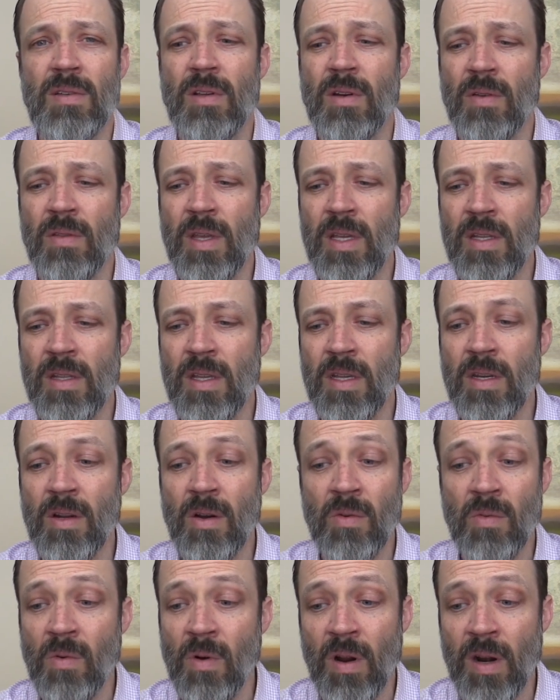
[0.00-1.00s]
they
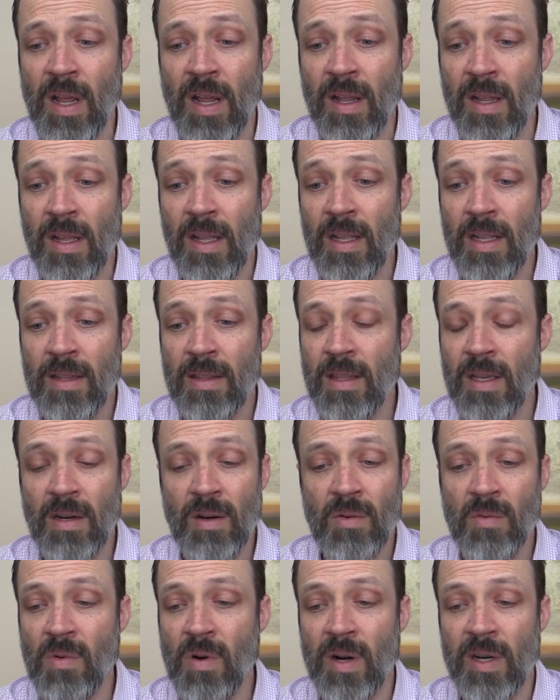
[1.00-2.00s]
don't
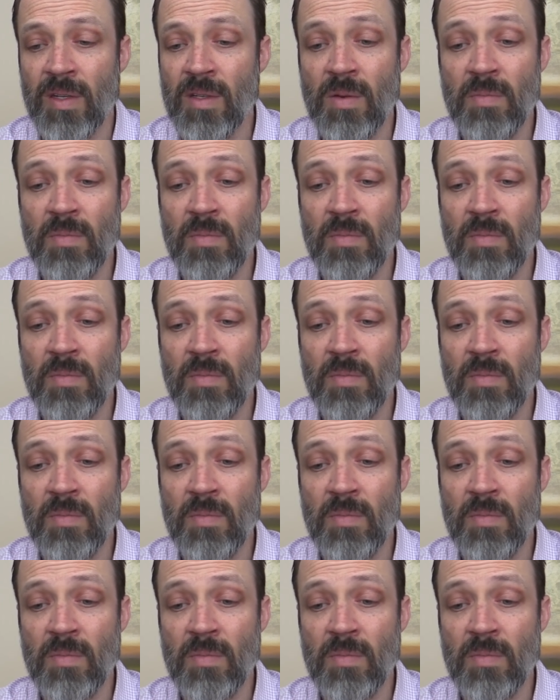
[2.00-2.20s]
want it